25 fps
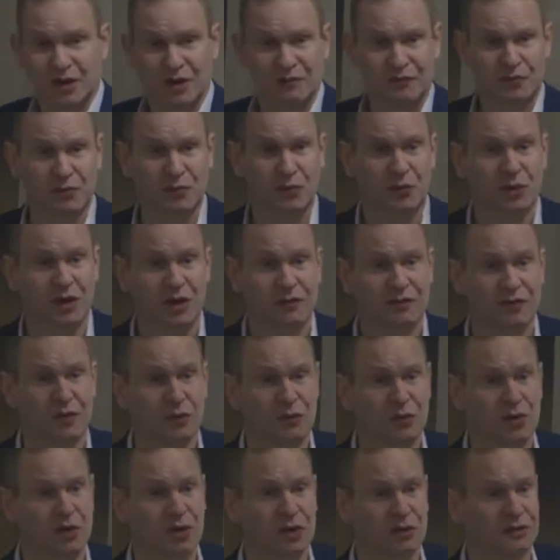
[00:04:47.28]
come from all over the
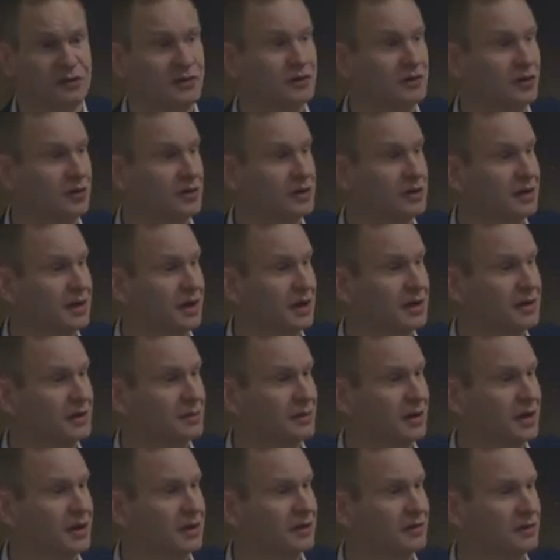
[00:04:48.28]
world to .uk
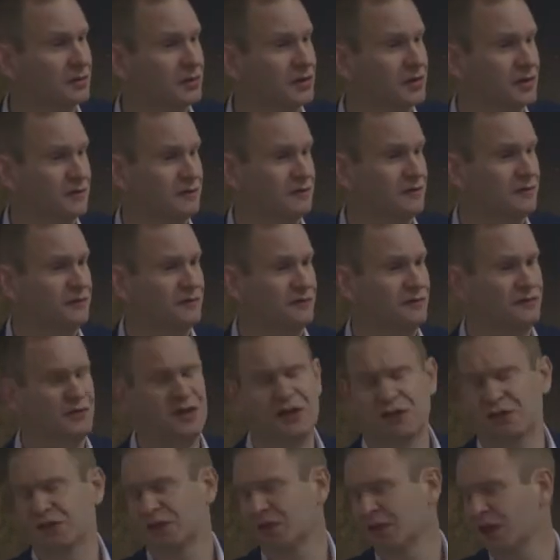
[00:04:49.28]
domains. We're the
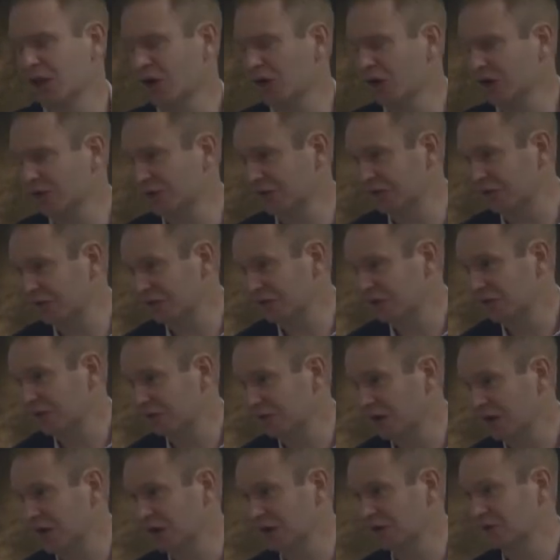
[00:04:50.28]
fifth largest
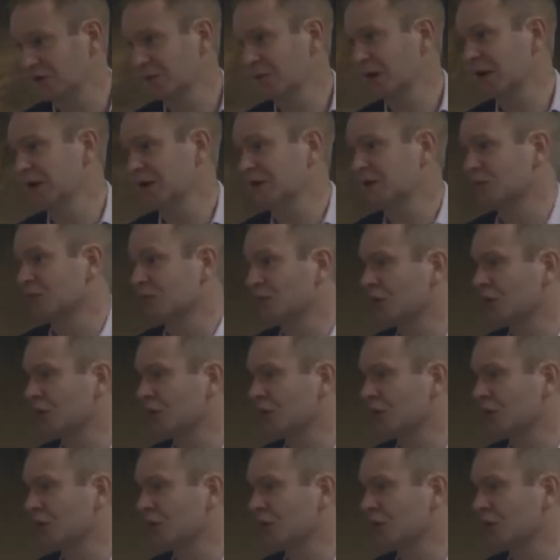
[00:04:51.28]
domain in the